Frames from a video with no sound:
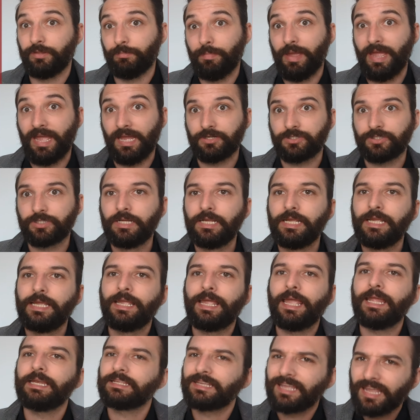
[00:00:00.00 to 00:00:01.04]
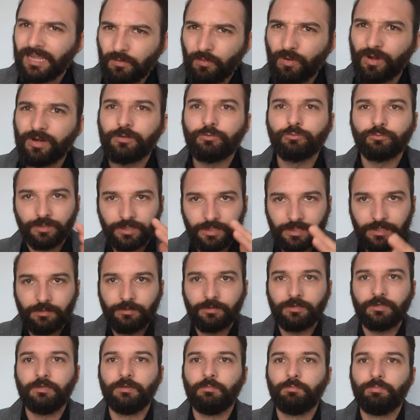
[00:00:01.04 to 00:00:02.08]
match, and K-1 is really
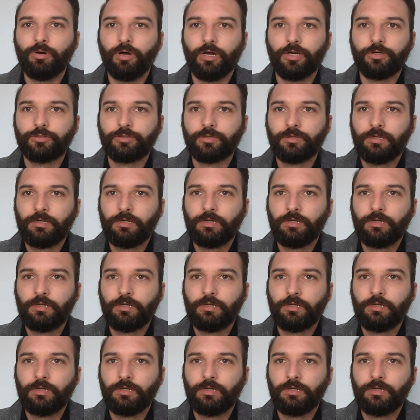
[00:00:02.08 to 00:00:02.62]
looking to push.